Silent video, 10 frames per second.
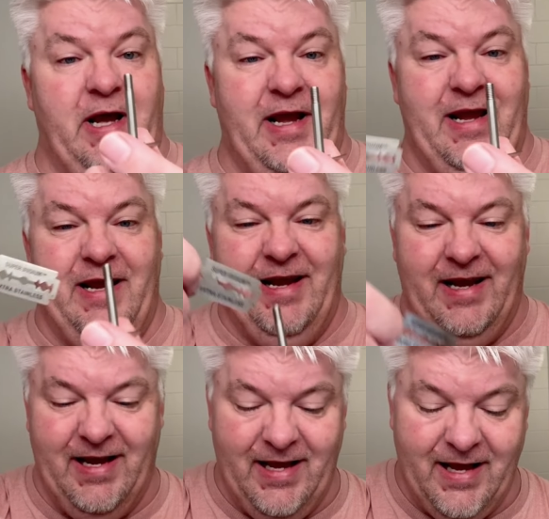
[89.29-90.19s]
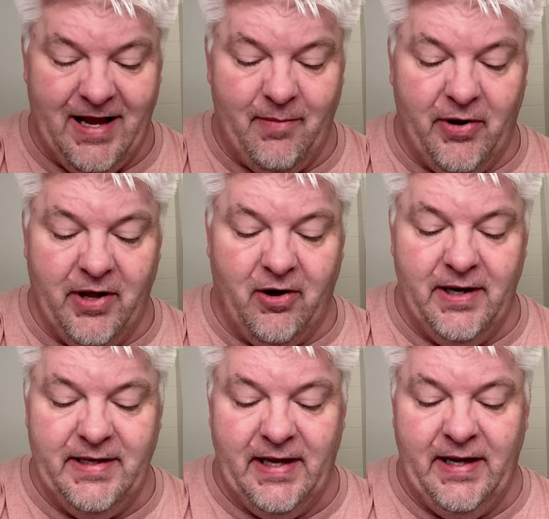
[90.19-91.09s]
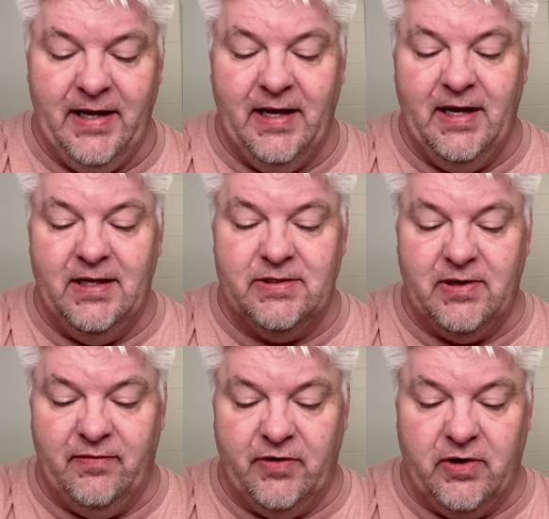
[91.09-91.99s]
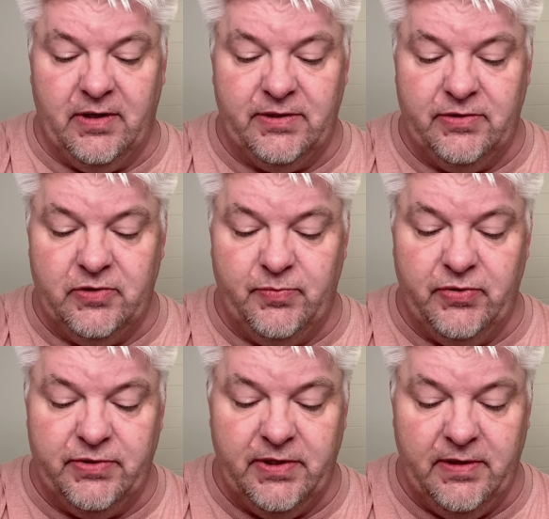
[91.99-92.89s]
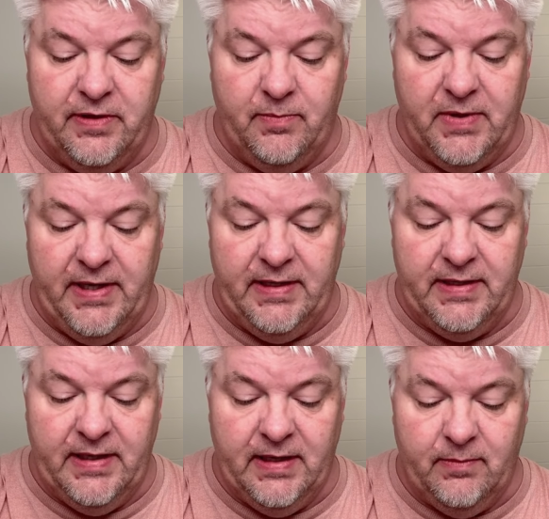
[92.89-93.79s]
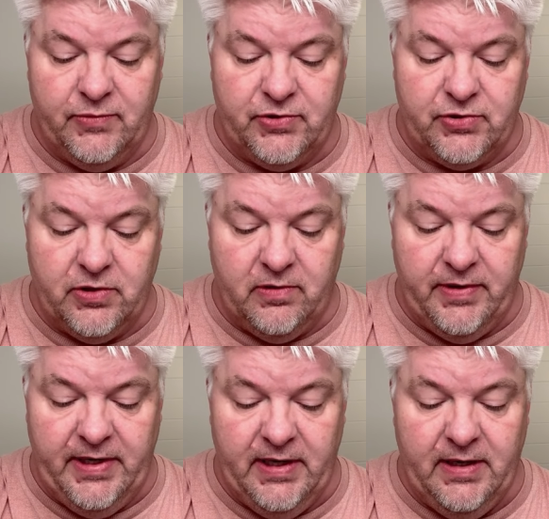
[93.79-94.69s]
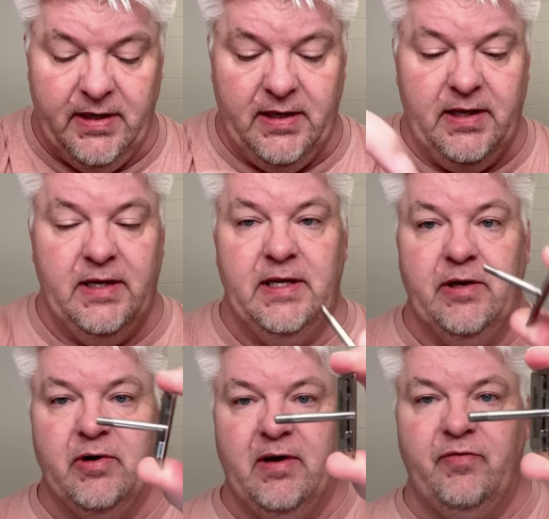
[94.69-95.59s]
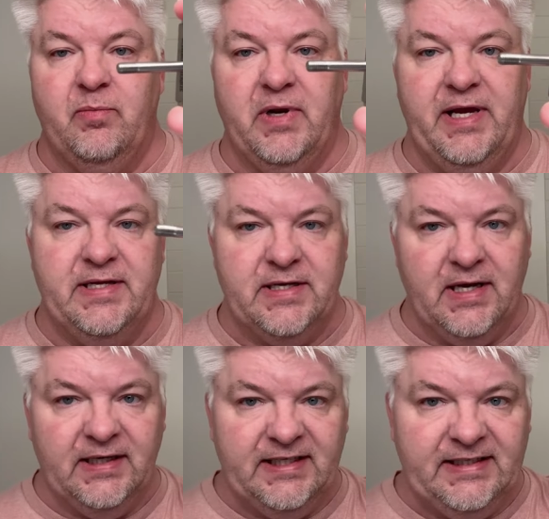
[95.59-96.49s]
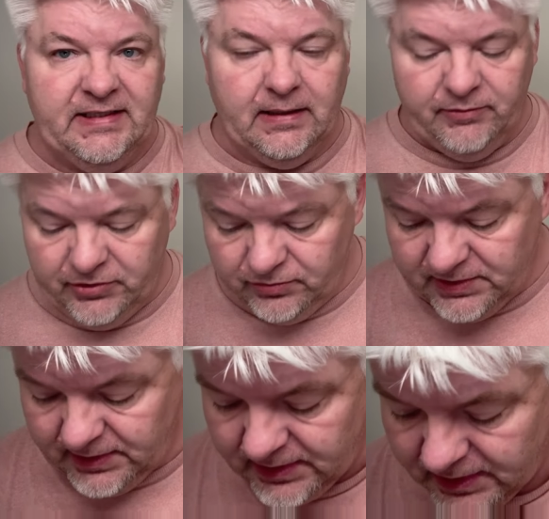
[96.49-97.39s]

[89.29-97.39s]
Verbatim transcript: I, I'm on a holiday, so I forgot to put the blade in. I'm sorry. Here you have the blade. I'm using